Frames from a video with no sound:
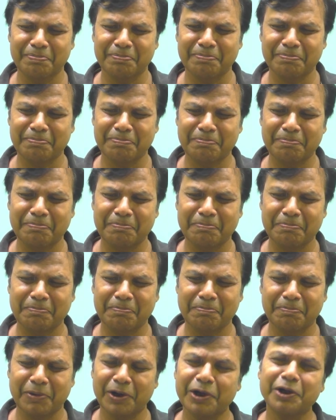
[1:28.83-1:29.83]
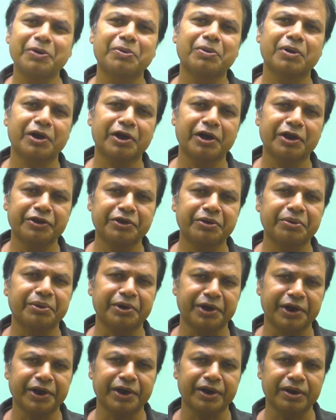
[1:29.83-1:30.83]
particularly theoretical?
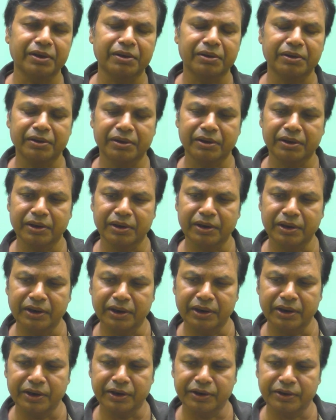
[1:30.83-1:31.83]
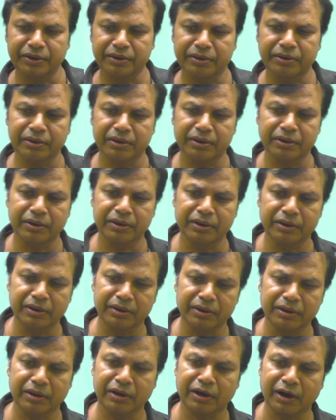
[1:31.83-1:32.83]
It comes in
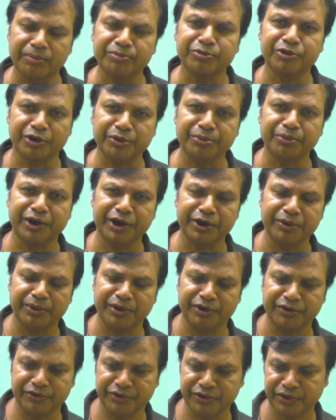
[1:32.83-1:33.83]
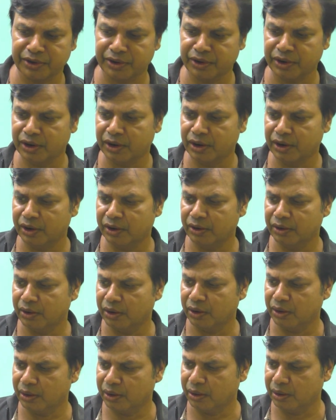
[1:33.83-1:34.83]
many ways.
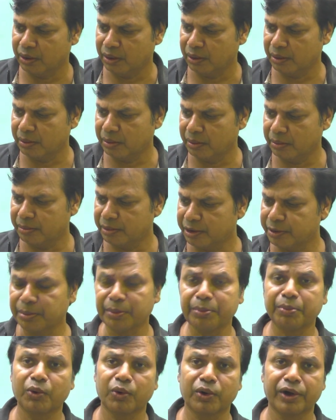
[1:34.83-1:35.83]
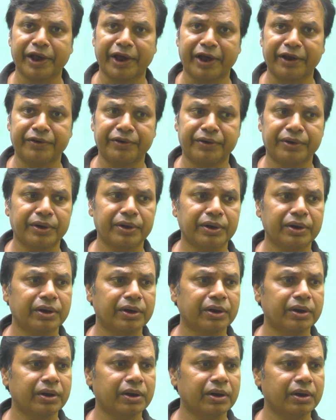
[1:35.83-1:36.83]
But before that,
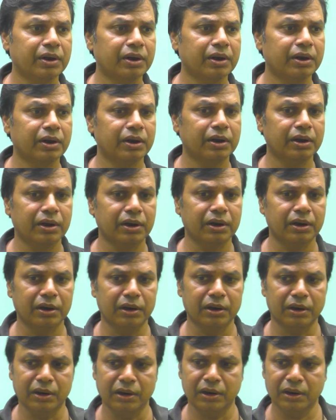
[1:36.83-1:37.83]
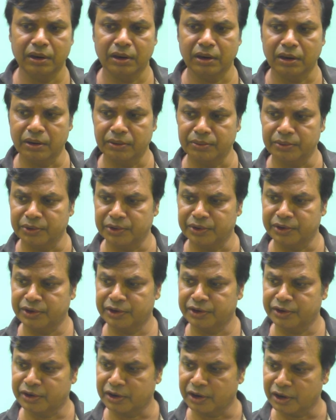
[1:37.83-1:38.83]
I would try
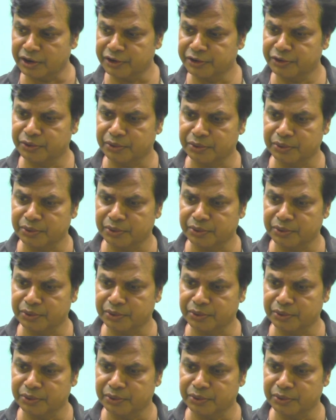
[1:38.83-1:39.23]
to